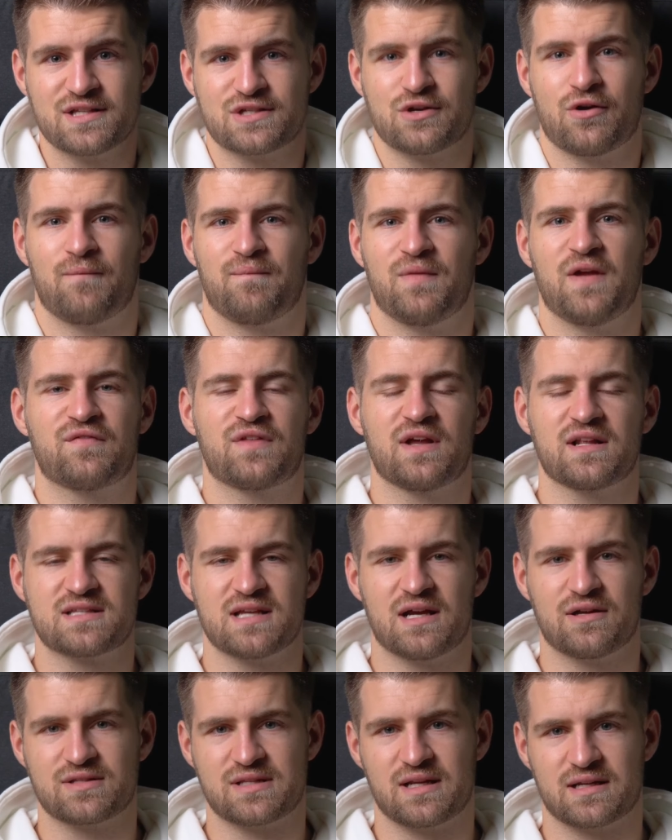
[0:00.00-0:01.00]
So if that
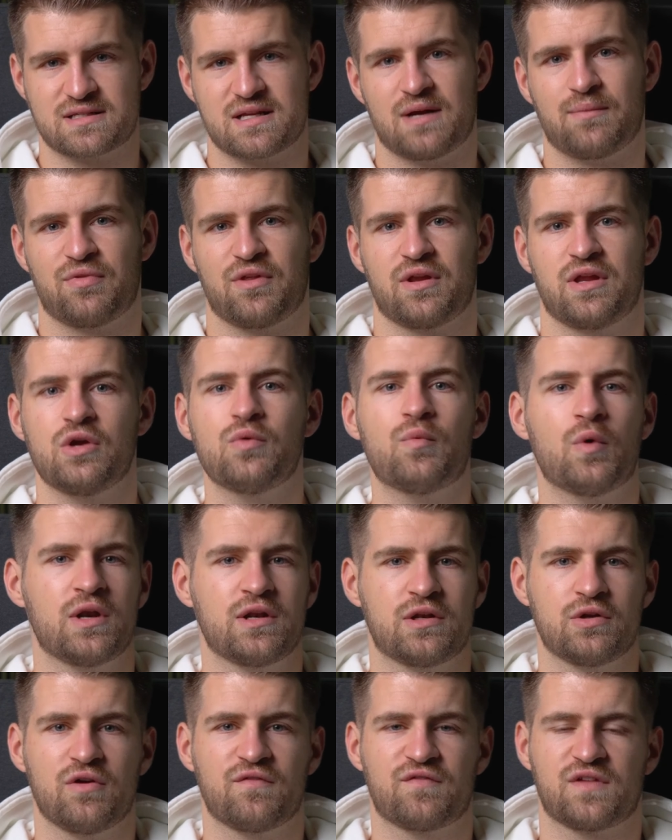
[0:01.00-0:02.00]
sounds like something you want
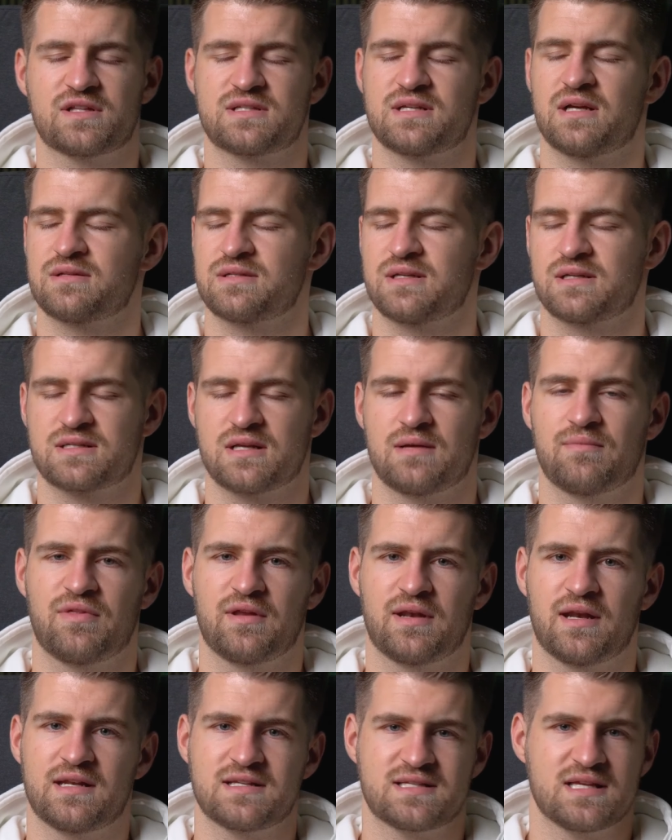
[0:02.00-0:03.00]
to do, if that sounds like
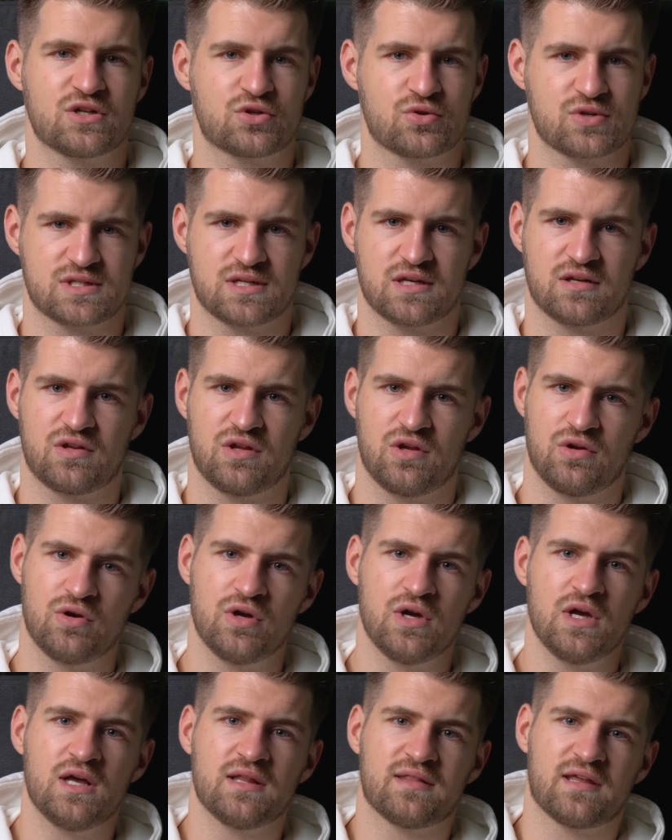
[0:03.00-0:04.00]
something that is interesting to
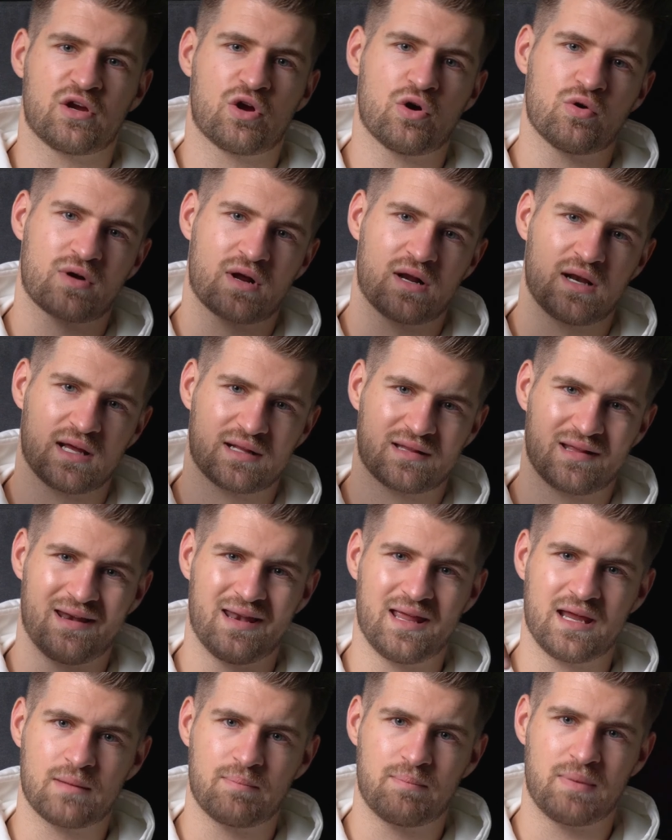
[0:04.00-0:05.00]
you, then go click the
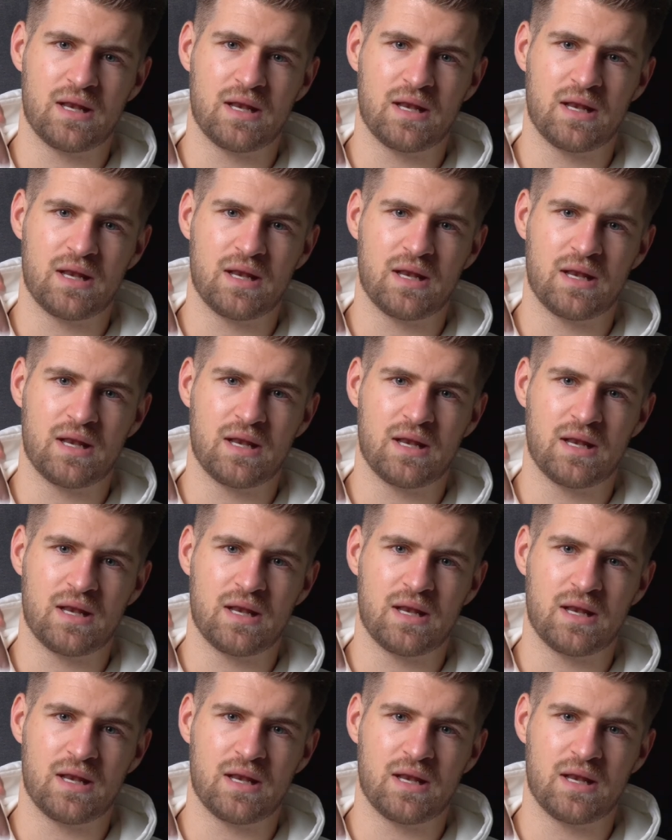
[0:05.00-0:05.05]
link